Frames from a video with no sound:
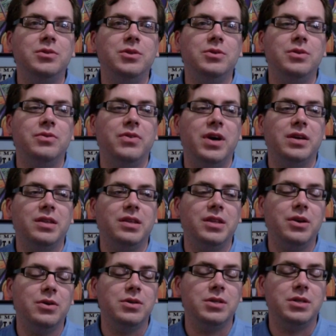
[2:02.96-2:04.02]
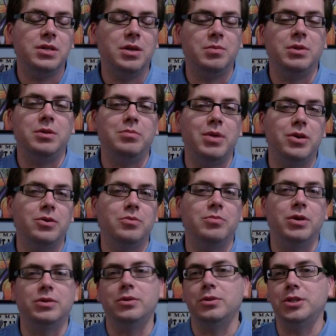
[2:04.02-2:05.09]
due to the fact that they are some of the better
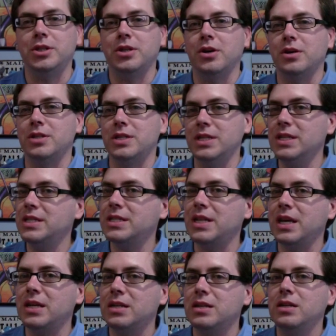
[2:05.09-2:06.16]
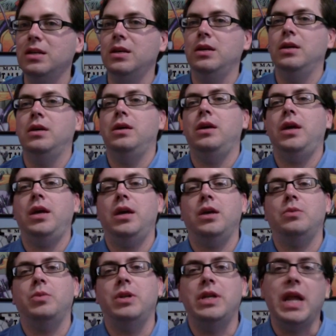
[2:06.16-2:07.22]
Maldoche cards in this set.
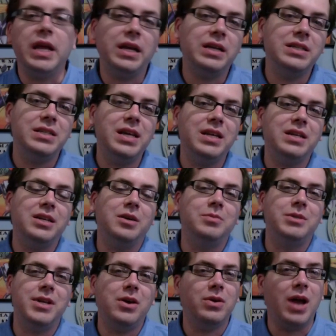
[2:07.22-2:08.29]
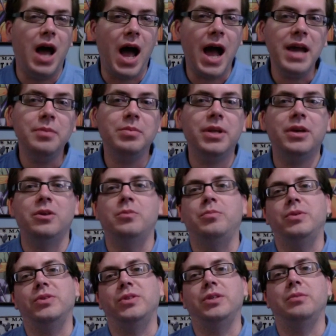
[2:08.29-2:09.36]
And when next set comes out, I plan on
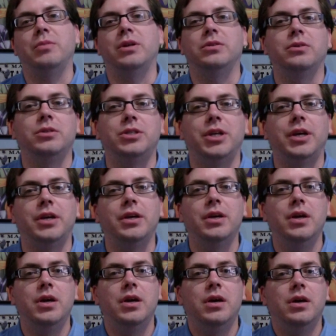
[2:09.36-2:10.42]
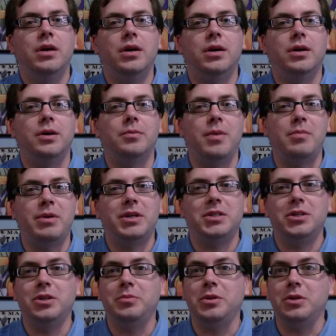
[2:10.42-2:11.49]
building Maldoche. I'm
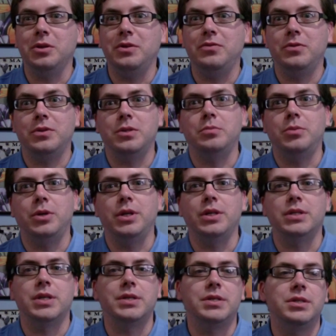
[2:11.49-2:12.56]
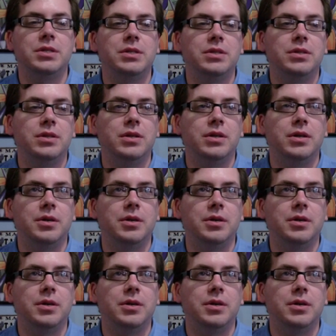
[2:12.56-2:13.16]
actually going to be looking for some Puddingcesses